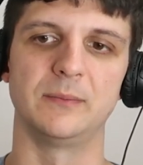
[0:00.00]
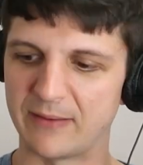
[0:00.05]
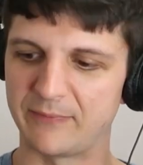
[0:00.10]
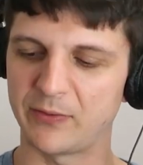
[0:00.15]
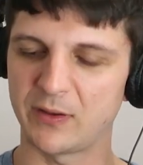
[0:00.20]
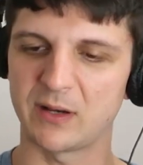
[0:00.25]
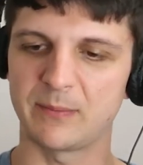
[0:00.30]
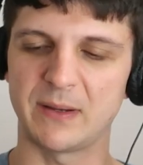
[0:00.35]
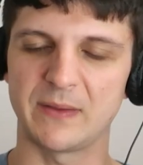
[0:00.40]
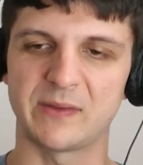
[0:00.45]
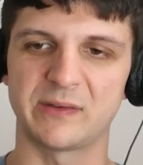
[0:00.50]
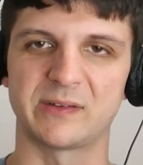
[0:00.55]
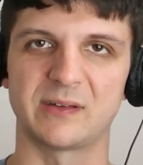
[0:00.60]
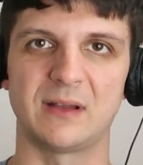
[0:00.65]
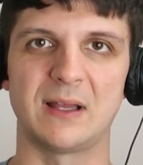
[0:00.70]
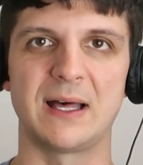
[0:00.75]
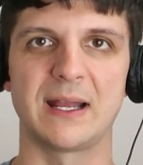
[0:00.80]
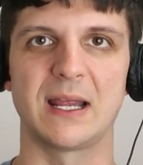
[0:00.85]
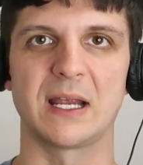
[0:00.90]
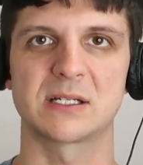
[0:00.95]
I've thought about this a
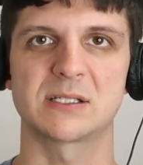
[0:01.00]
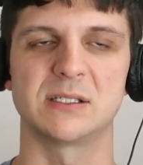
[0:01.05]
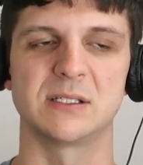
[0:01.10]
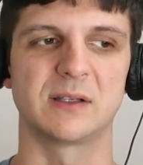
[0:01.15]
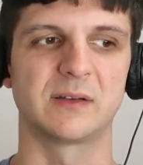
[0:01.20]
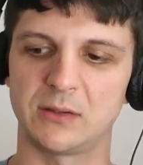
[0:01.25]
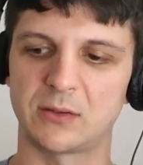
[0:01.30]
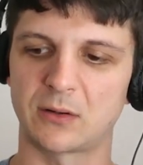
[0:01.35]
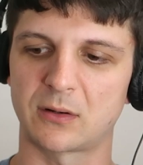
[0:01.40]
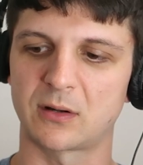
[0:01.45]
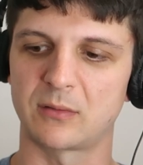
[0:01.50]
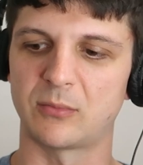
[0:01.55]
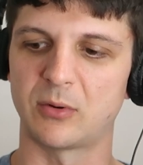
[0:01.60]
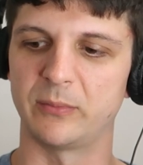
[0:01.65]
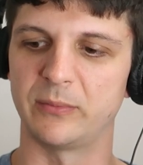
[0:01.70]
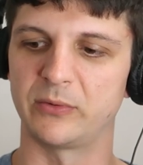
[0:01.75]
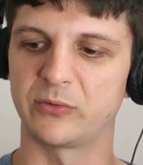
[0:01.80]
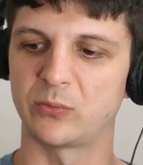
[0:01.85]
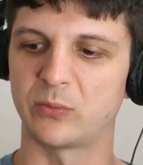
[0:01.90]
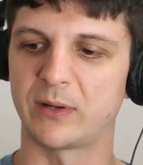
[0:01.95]
lot, actually, in darker
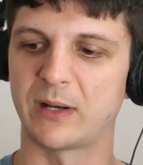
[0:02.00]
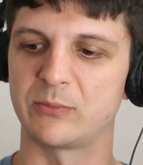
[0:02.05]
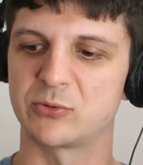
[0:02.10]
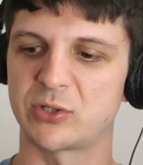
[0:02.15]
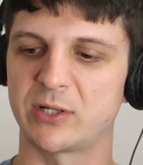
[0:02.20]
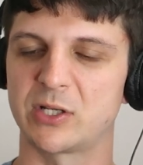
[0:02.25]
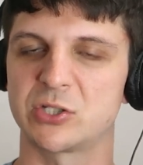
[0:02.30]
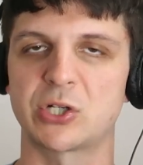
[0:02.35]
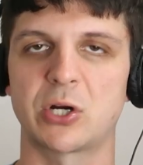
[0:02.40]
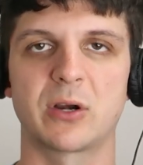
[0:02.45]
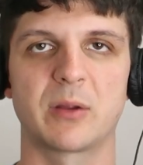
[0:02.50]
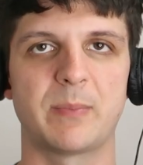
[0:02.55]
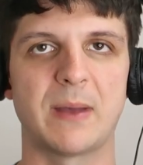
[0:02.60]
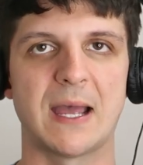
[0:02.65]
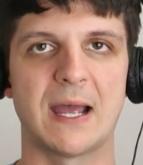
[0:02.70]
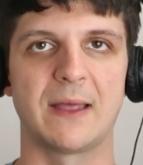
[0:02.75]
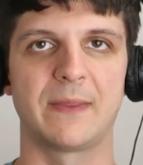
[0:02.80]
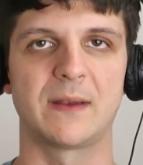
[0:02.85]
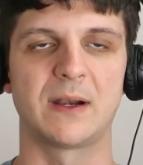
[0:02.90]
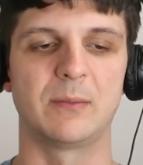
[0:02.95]
moments when I'm trying to chart a
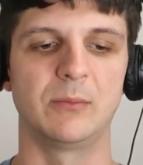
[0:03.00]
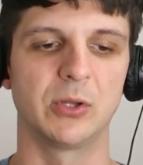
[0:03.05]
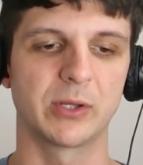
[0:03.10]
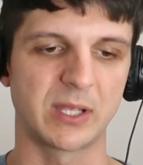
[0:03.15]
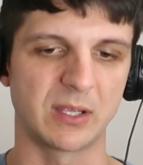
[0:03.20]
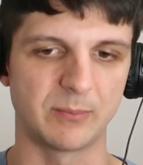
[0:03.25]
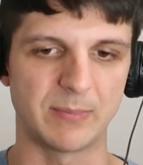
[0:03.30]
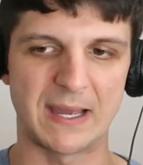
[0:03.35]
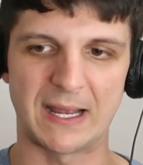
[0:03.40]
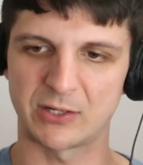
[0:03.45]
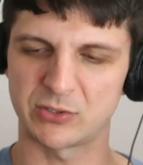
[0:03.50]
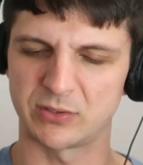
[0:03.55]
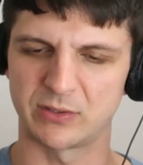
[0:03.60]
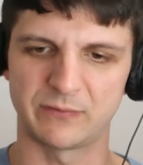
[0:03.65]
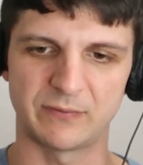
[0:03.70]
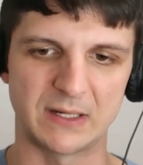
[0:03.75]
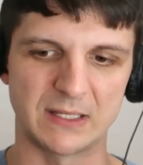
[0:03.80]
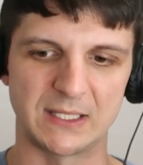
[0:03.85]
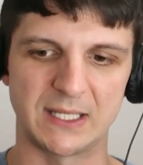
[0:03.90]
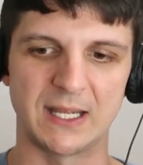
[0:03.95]
path and I'm looking back, trying
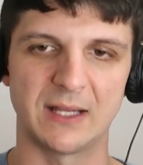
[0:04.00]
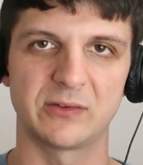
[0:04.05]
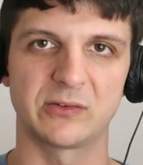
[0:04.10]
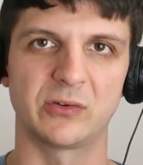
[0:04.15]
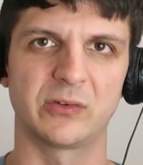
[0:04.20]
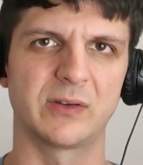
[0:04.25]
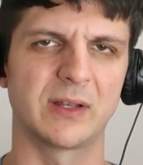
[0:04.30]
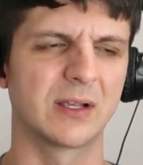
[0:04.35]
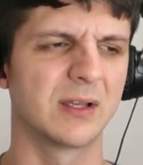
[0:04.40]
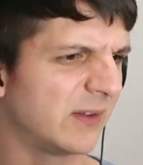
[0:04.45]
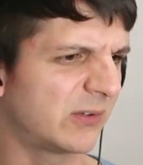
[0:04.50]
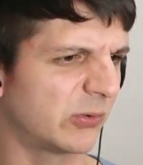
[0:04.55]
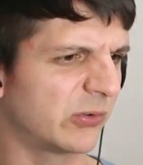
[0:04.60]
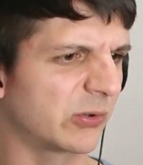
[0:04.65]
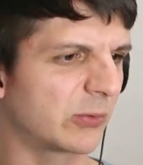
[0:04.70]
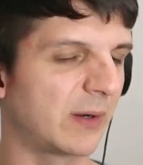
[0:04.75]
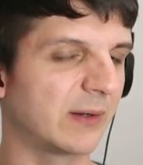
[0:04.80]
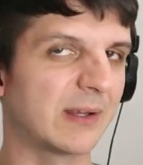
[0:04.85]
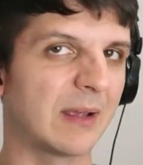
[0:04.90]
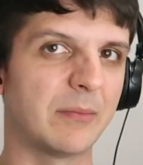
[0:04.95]
to find the answers. Like, this was
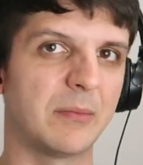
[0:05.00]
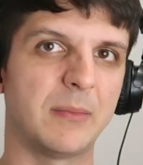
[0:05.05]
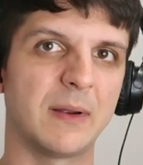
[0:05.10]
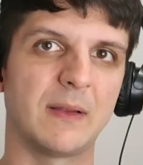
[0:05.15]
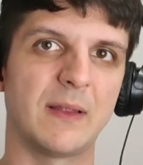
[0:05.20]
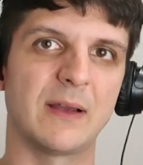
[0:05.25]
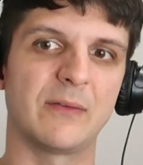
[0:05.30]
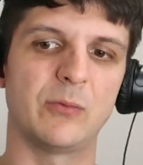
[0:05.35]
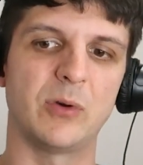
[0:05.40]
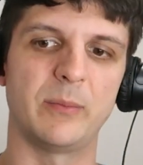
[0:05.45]
a great time in my life.